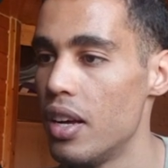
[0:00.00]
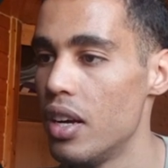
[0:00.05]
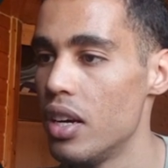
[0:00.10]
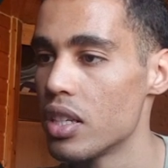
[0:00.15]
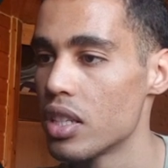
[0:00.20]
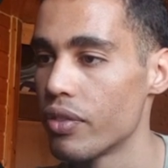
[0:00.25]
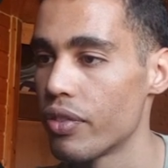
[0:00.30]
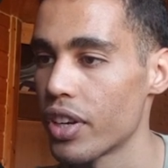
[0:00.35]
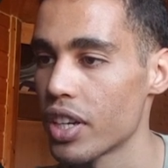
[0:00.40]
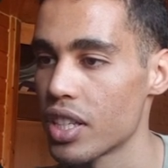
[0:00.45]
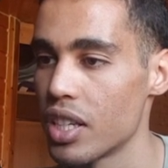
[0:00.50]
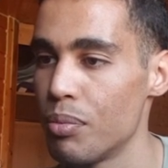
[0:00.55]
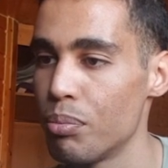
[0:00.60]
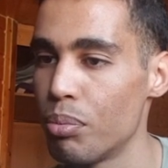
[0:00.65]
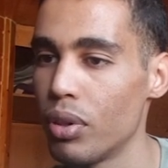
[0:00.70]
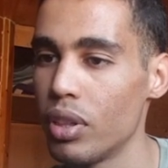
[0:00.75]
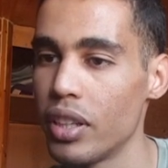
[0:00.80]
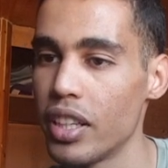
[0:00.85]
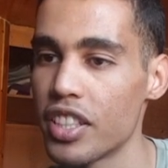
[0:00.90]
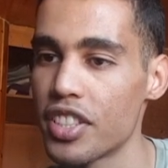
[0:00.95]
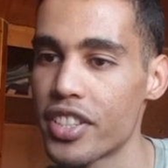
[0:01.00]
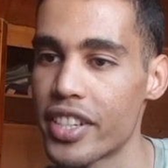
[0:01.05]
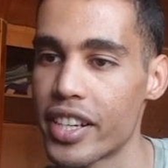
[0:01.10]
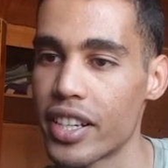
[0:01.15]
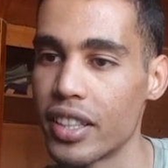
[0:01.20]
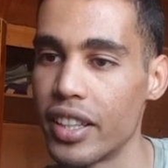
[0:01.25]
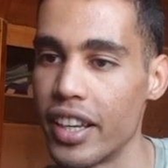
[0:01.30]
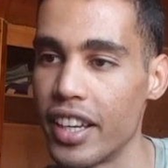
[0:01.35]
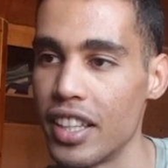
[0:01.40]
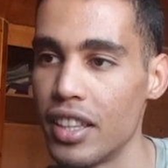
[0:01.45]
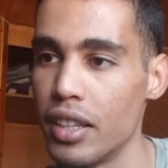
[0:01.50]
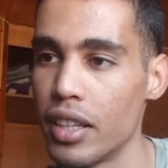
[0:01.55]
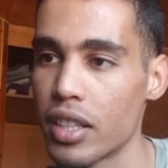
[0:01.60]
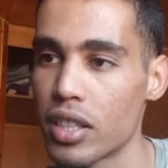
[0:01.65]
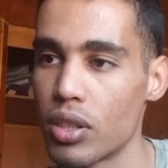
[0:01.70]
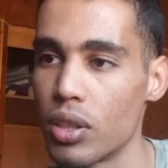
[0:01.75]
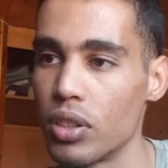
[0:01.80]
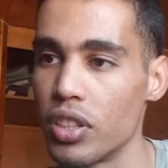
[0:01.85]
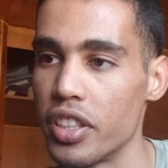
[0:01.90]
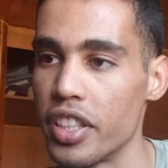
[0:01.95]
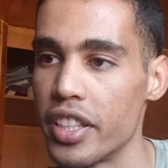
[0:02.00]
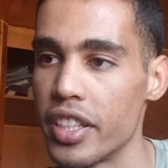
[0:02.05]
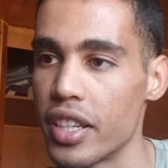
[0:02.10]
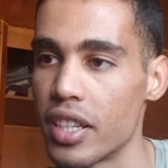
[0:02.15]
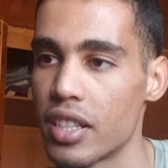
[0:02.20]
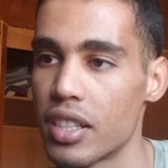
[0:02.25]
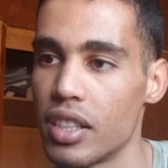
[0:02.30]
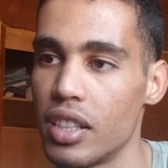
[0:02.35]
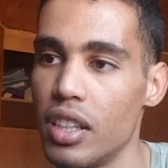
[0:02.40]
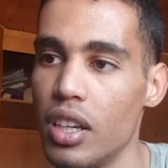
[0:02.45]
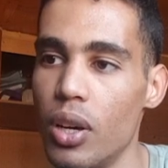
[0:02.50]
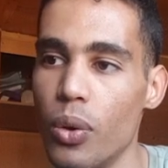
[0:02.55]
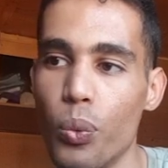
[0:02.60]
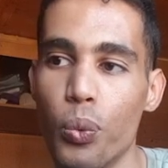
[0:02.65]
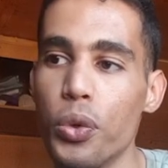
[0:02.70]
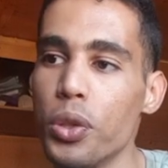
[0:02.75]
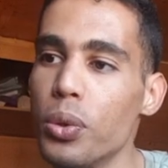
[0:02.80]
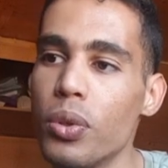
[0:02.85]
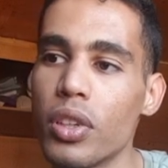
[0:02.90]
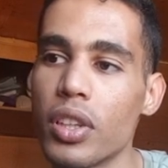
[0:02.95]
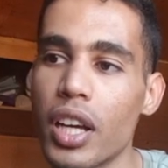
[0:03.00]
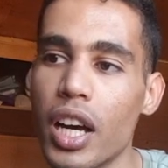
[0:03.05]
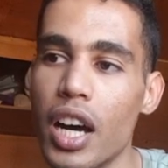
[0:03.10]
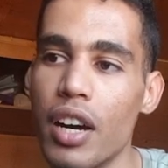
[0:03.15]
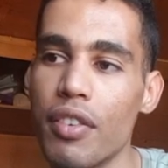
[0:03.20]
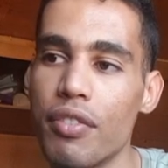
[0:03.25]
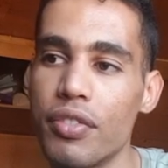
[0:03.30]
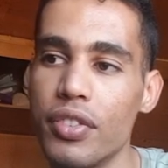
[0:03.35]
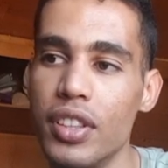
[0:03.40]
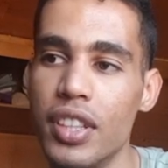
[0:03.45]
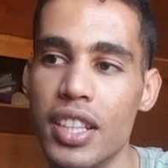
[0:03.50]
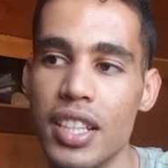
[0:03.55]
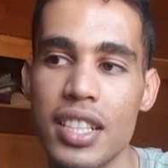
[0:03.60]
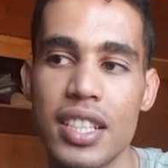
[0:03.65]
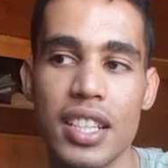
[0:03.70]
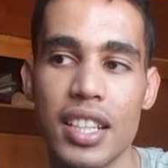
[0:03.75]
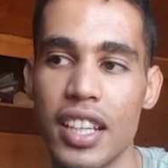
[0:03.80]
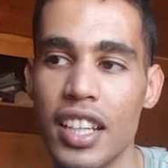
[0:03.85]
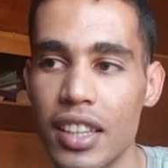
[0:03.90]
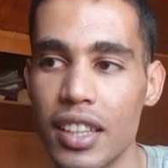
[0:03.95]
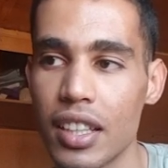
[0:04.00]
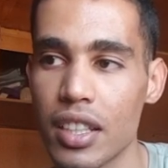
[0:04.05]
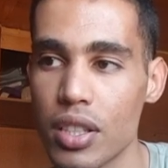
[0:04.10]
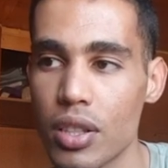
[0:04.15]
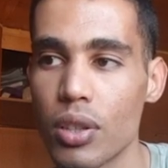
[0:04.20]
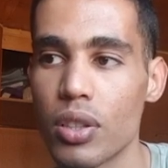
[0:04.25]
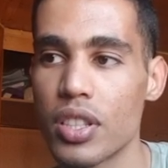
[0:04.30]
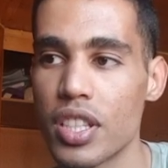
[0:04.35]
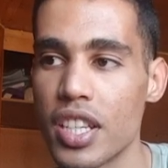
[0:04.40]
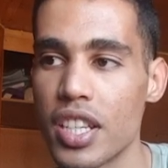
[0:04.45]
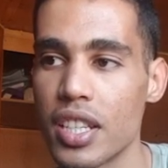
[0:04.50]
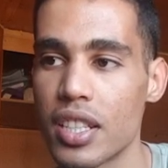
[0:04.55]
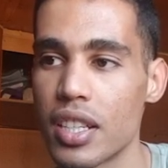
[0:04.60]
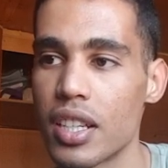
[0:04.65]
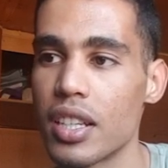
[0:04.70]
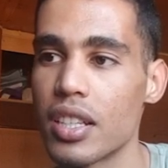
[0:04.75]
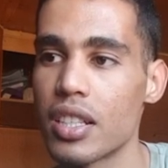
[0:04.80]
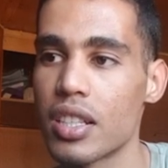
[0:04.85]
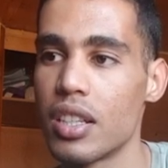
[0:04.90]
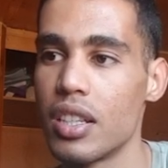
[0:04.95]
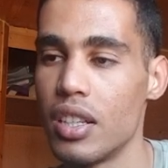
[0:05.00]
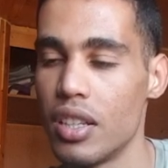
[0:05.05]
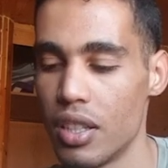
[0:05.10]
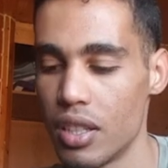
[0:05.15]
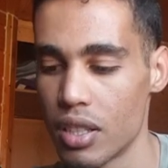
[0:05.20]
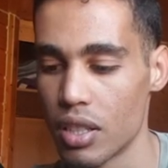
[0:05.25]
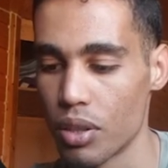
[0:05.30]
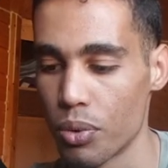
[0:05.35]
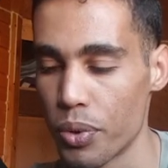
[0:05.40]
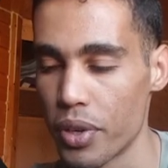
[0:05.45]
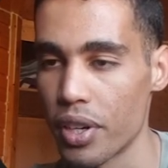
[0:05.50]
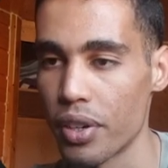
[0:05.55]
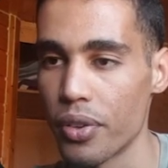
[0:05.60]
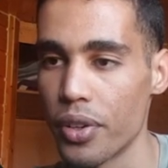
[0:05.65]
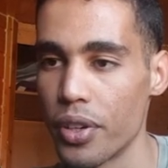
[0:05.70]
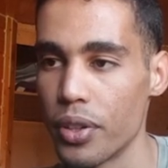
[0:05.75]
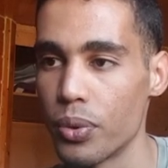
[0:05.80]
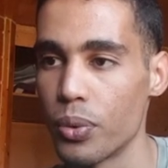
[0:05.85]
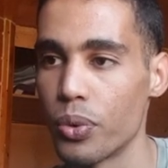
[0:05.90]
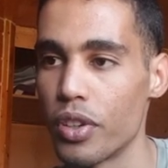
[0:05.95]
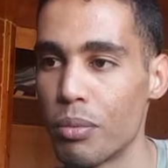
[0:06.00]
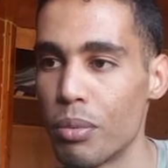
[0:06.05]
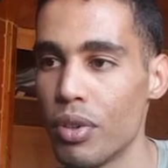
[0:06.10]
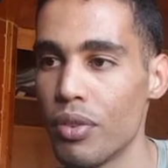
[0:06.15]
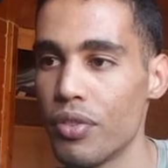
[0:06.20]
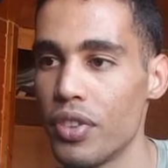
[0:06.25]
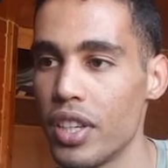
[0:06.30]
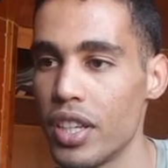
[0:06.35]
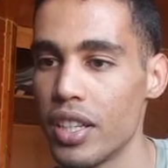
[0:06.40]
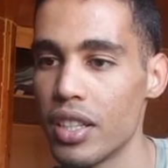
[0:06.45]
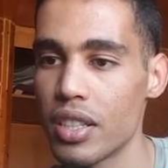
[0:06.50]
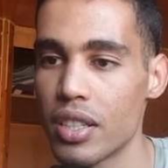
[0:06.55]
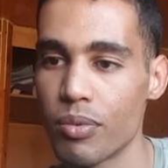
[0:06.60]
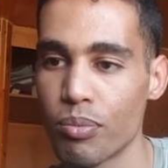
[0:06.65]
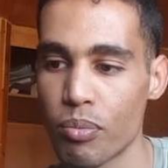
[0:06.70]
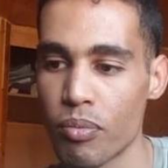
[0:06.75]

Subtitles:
So for example, let's check the index.js. We do not have this index.css, so we are going to remove this.